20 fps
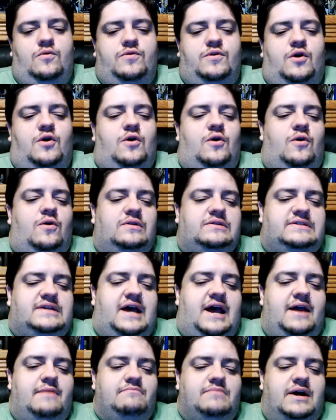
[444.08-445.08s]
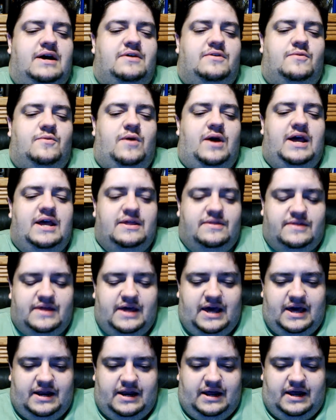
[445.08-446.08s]
the whole time, by the way,
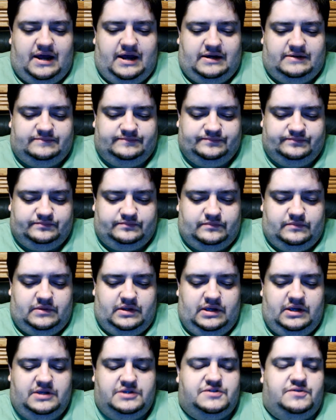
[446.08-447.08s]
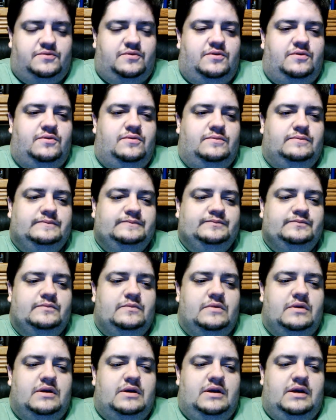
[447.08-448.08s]
that uh, Izuru
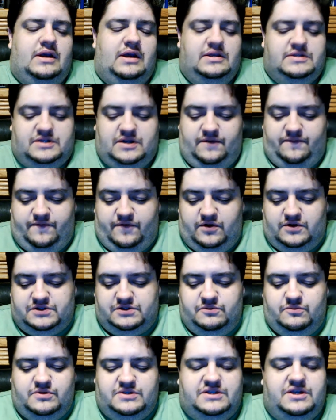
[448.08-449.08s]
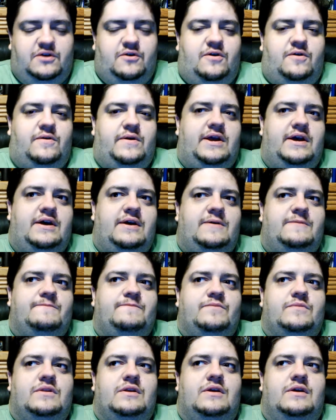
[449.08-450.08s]
is conversing with Theoria,
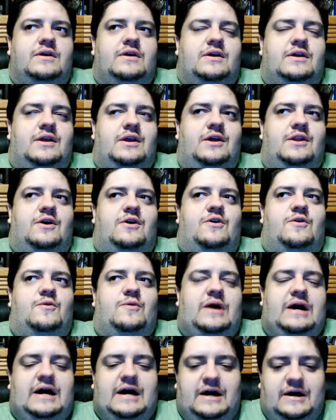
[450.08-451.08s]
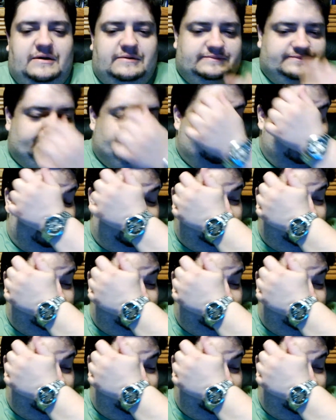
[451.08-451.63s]
you know, um,